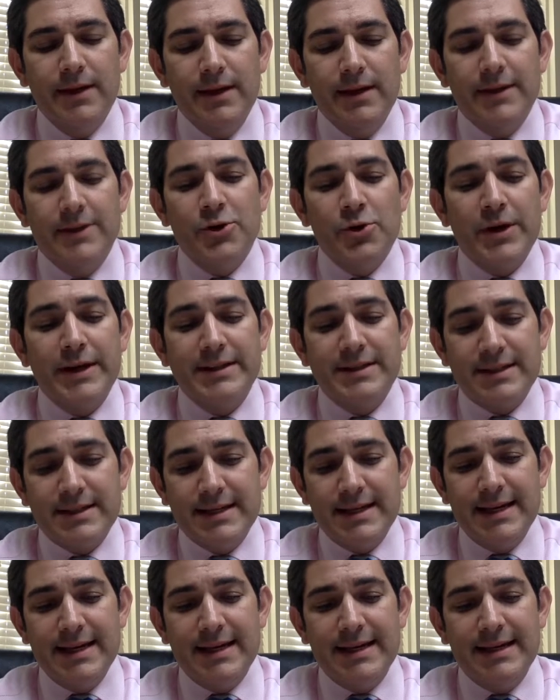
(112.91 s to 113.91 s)
you can
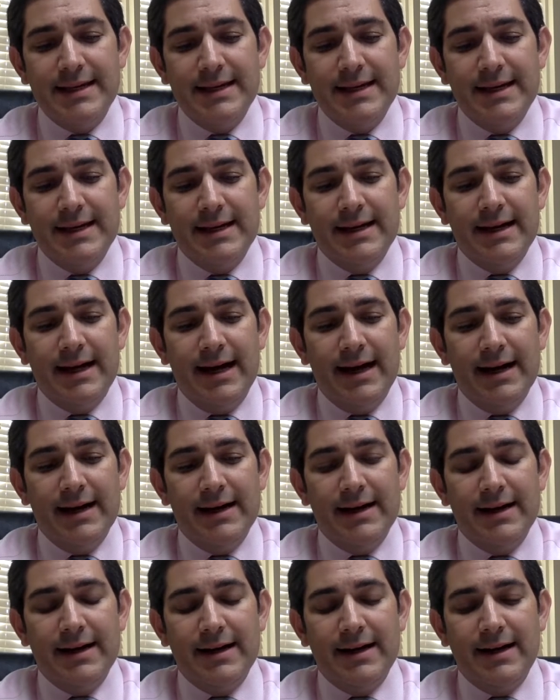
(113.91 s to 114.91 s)
see
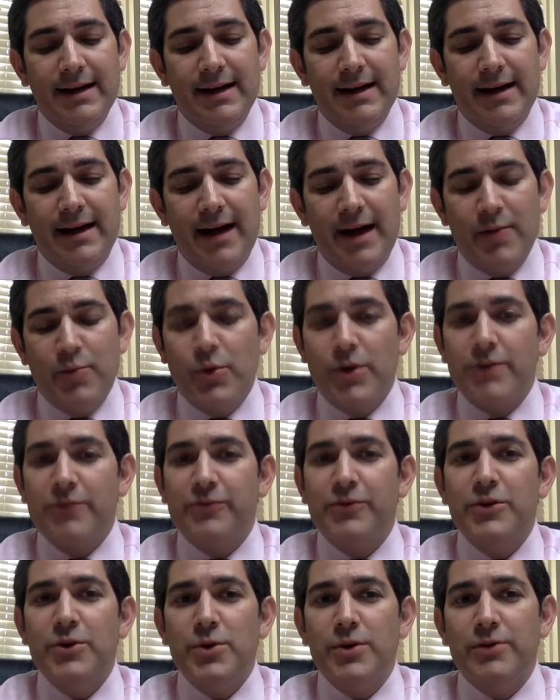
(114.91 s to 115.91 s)
I brought a
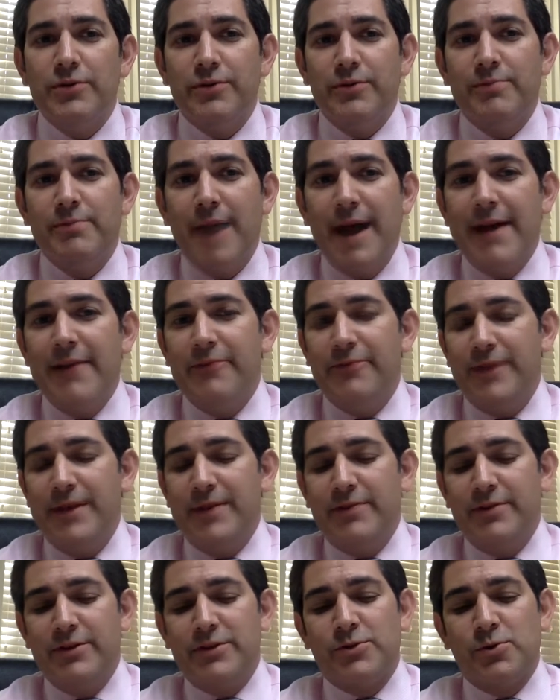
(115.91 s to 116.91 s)
few of my
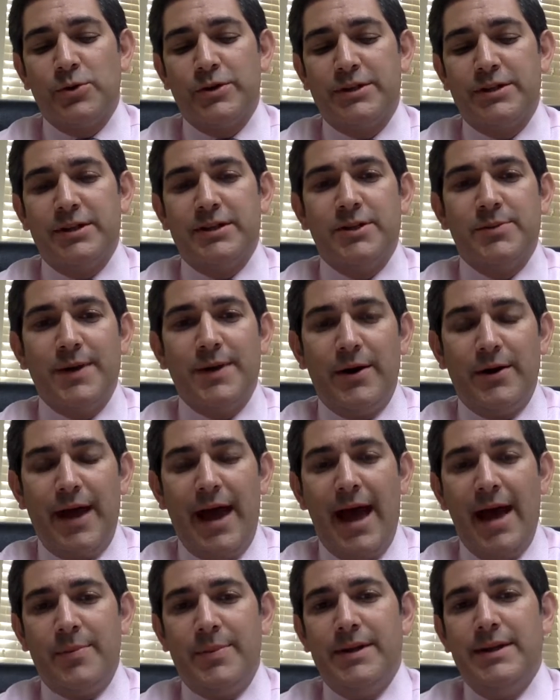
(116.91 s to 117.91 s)
favorite sources about
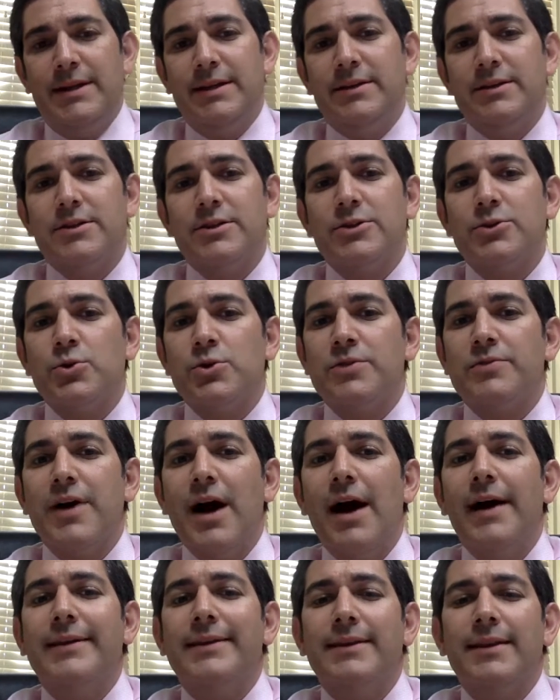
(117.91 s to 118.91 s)
happiness to sort of
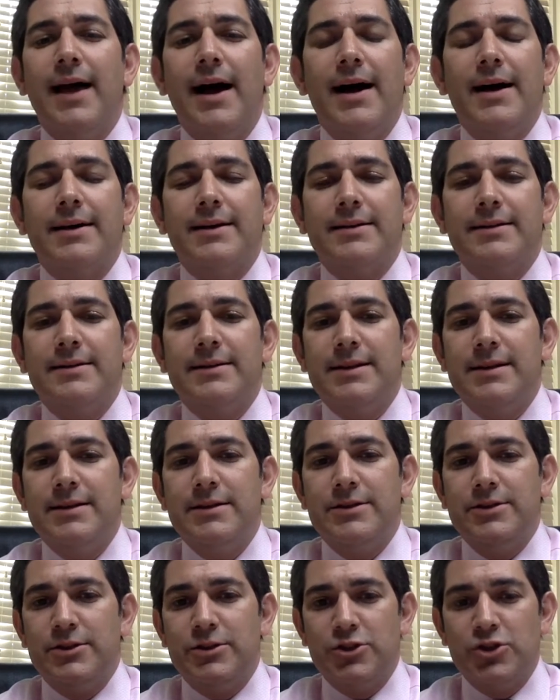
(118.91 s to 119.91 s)
unlock
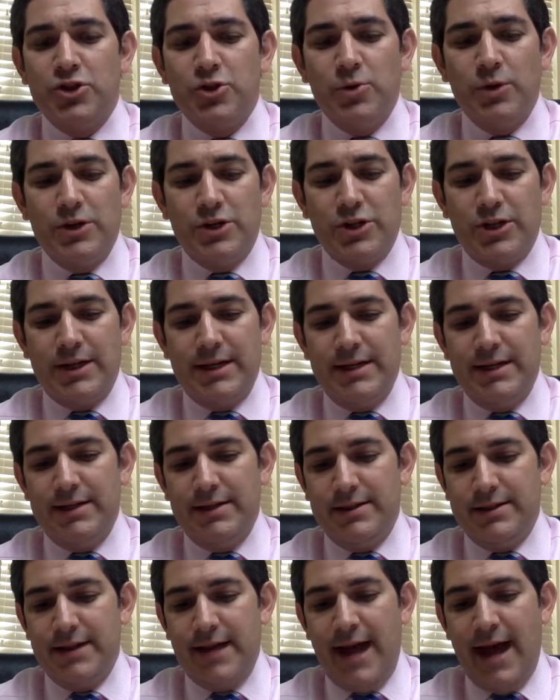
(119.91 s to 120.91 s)
these Jewish
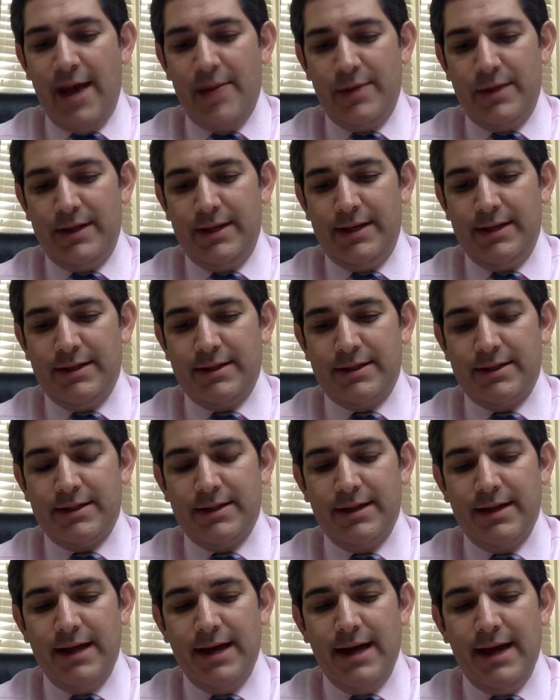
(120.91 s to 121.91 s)
keys to happiness.
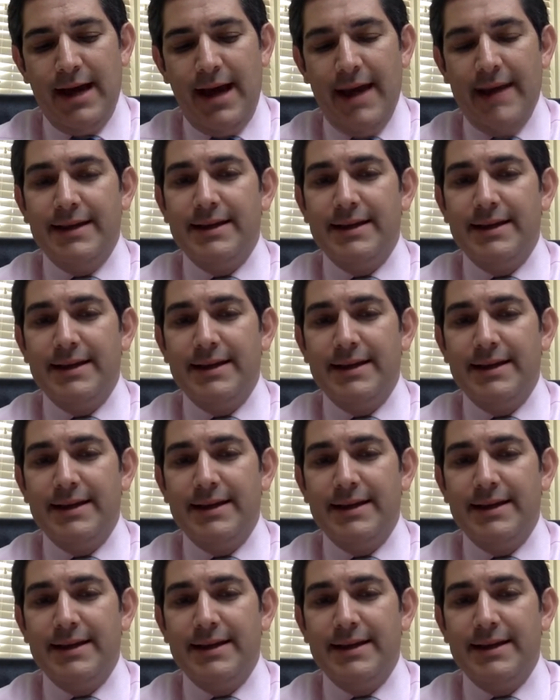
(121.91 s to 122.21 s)
And